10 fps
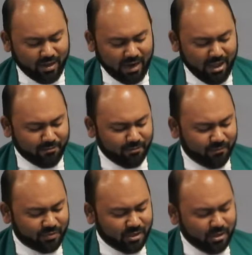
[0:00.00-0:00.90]
in our life.
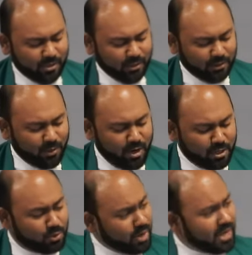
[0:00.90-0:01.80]
So
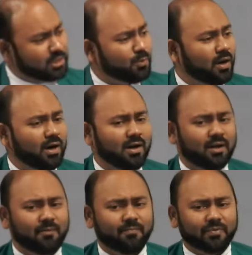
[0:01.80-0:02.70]
in today's
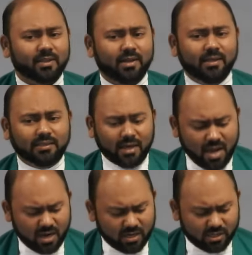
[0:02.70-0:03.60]
world, there
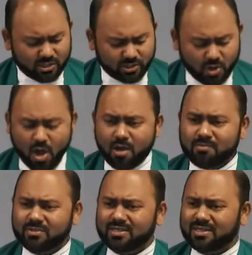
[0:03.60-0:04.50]
are
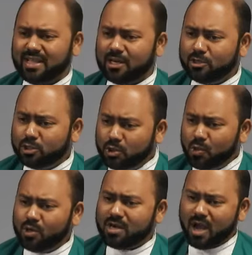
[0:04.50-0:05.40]
storms that
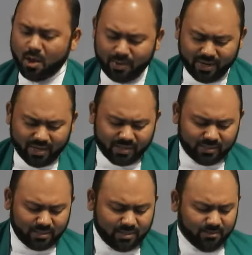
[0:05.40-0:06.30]
shook our
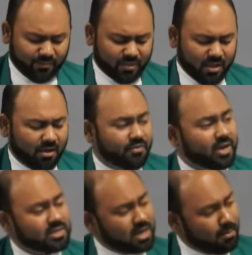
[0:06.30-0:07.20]
earth.
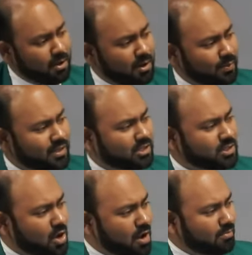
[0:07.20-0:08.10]
We are troubled with the
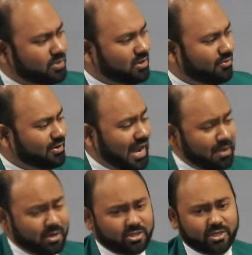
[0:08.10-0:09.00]
storms of
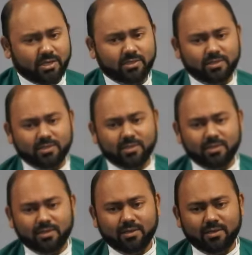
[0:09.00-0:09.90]
climate change.
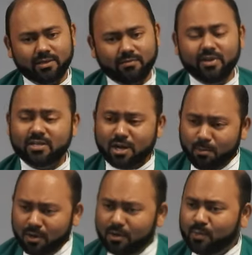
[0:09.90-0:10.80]
We are
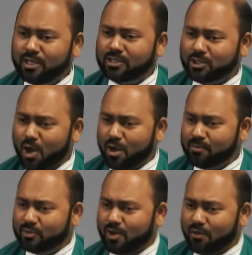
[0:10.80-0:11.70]
troubled with the
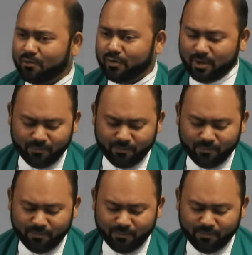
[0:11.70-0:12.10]
storms of